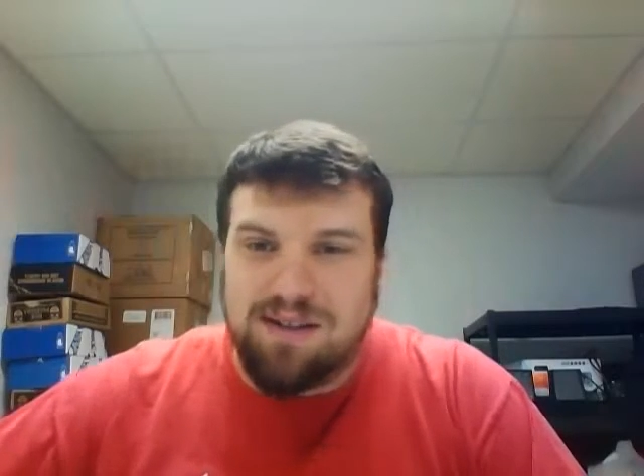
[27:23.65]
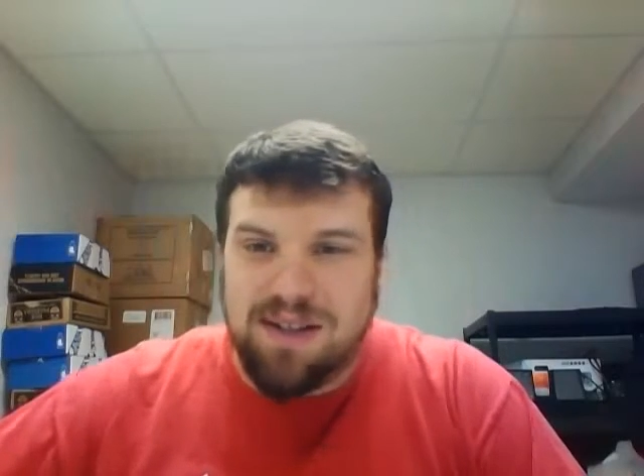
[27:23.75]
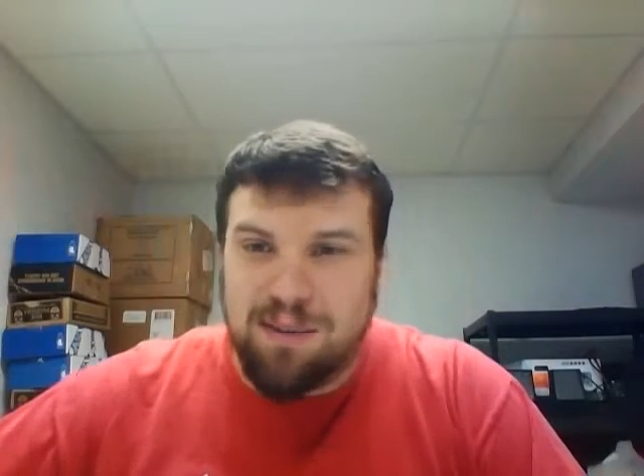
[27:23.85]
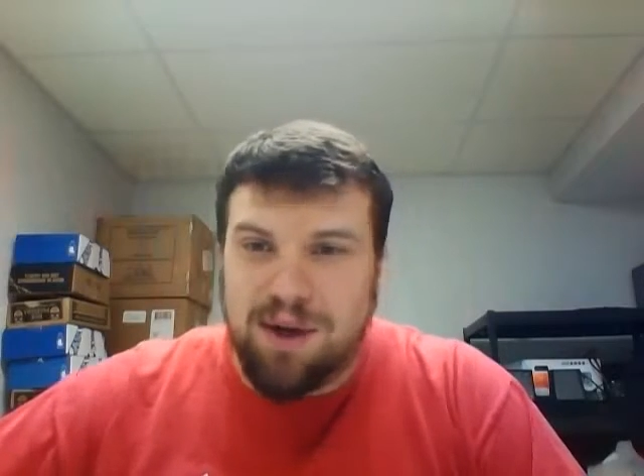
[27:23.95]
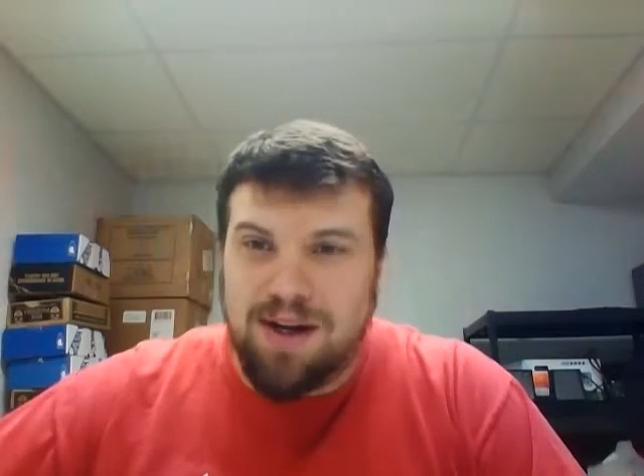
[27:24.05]

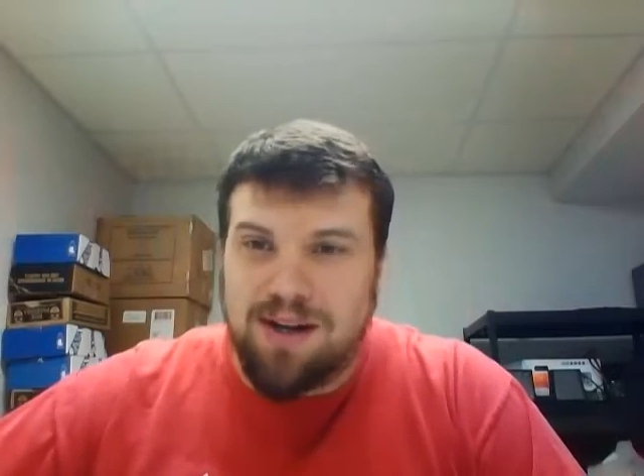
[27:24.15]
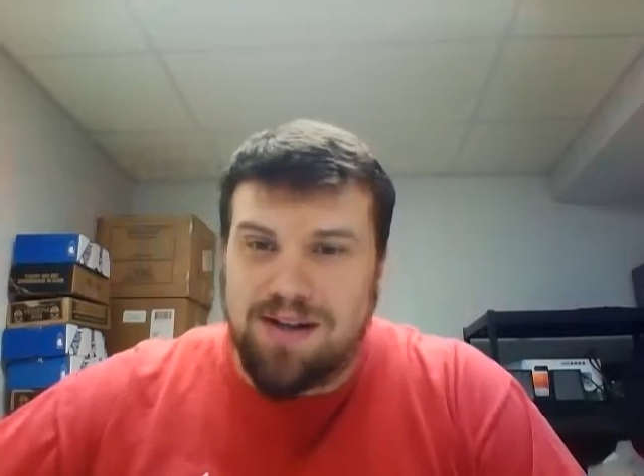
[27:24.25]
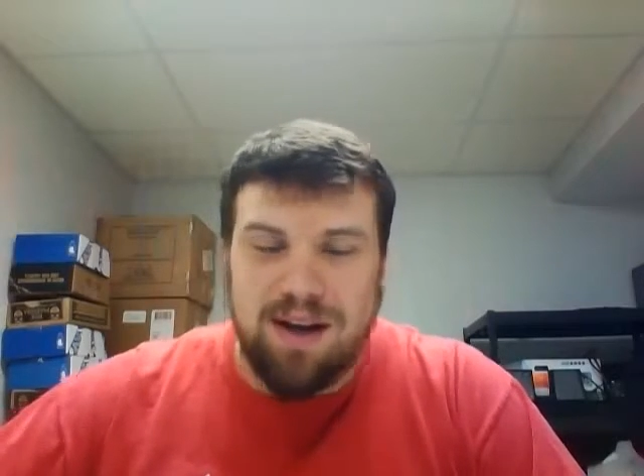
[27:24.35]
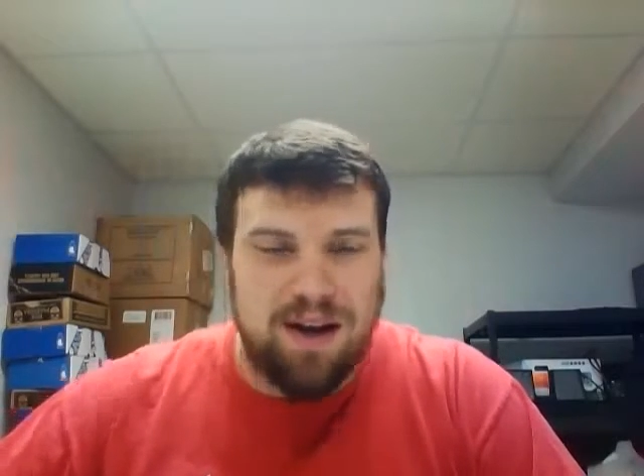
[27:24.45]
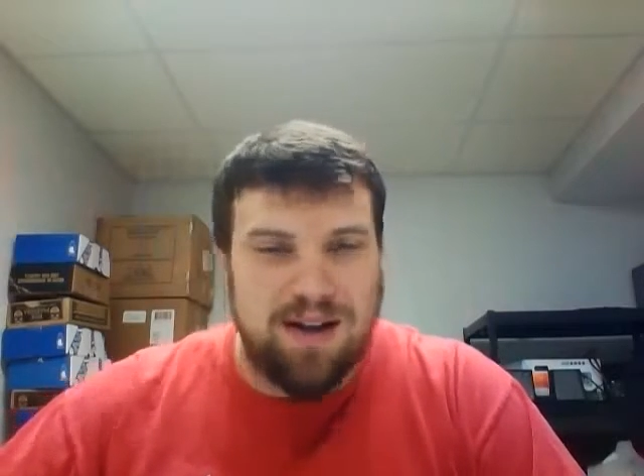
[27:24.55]
something, right?
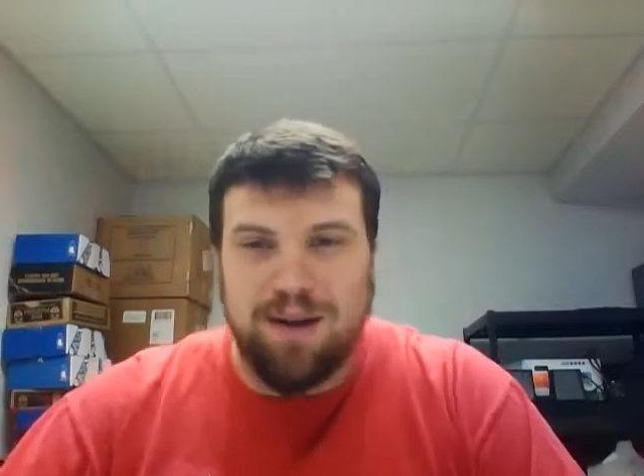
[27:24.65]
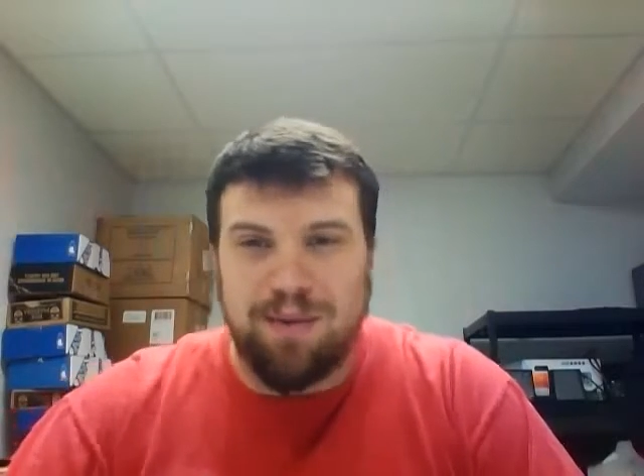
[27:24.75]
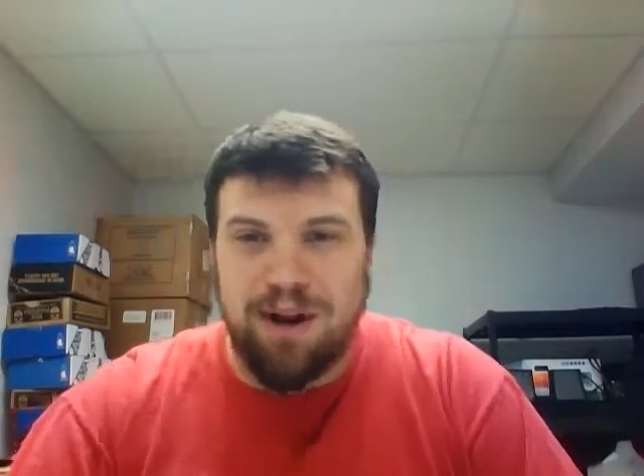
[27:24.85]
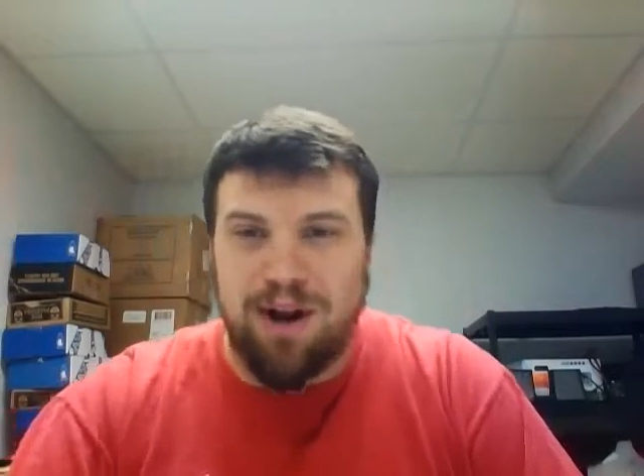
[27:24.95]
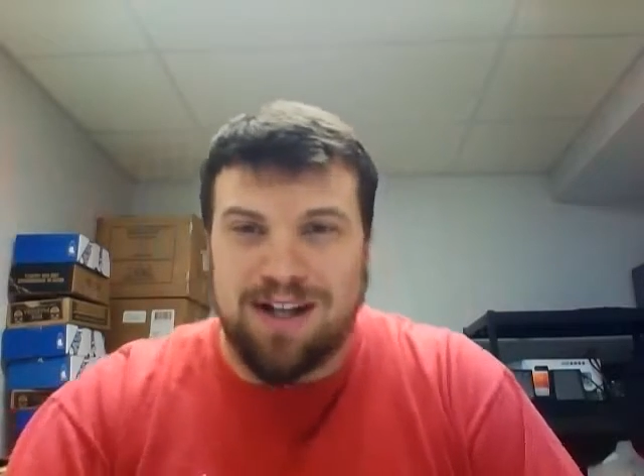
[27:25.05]
God, that'd
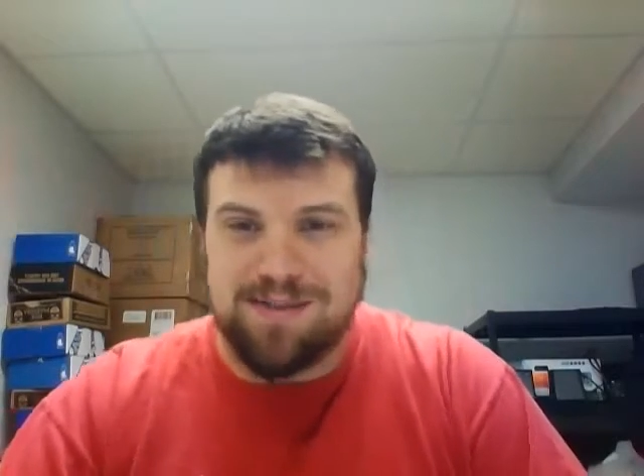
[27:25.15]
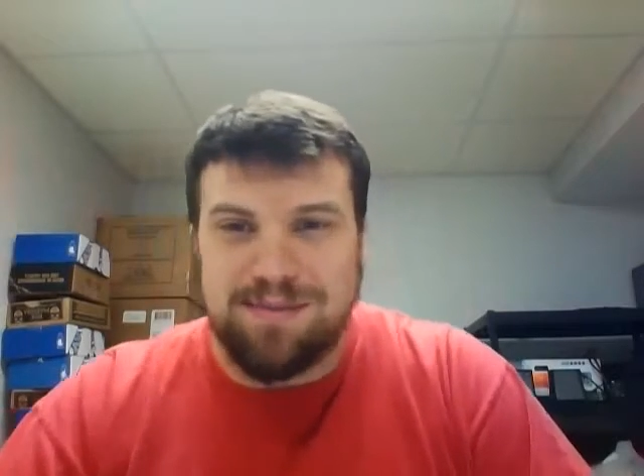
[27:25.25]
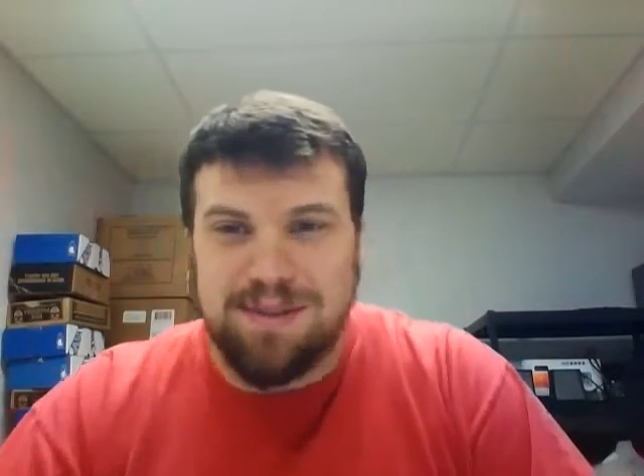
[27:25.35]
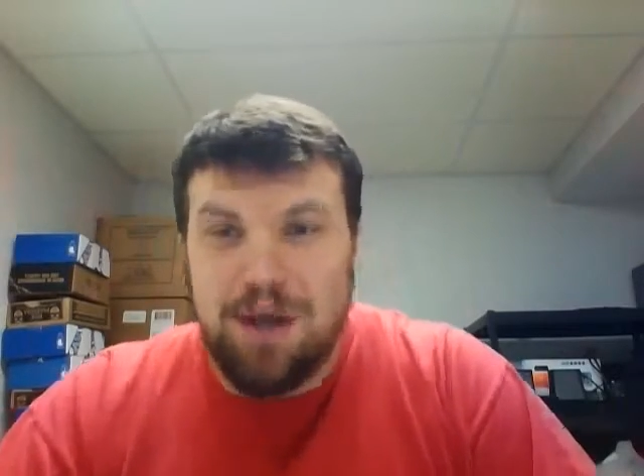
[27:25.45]
been awesome.